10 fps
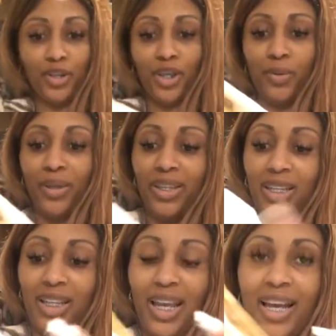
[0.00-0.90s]
cute. And
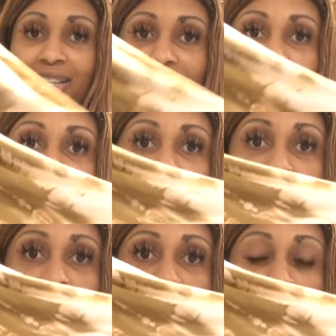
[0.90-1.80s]
then it has like a
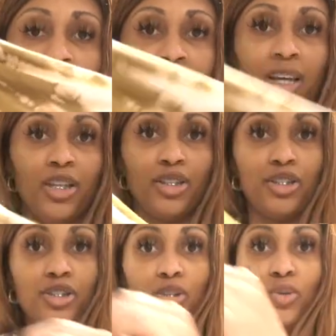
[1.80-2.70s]
little
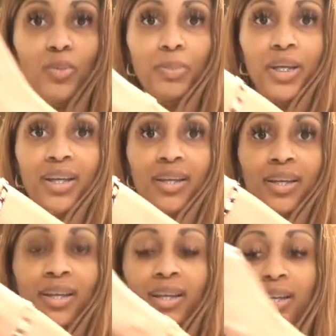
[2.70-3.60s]
scoop
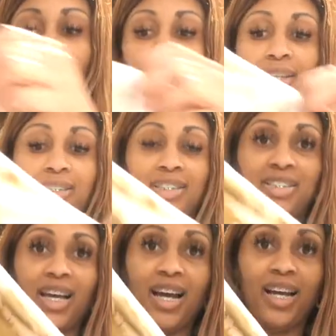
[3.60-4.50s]

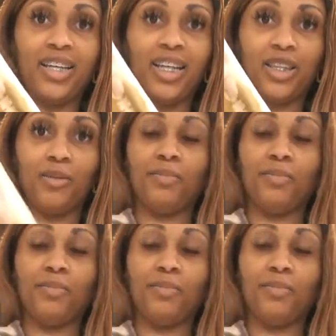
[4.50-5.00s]
design at the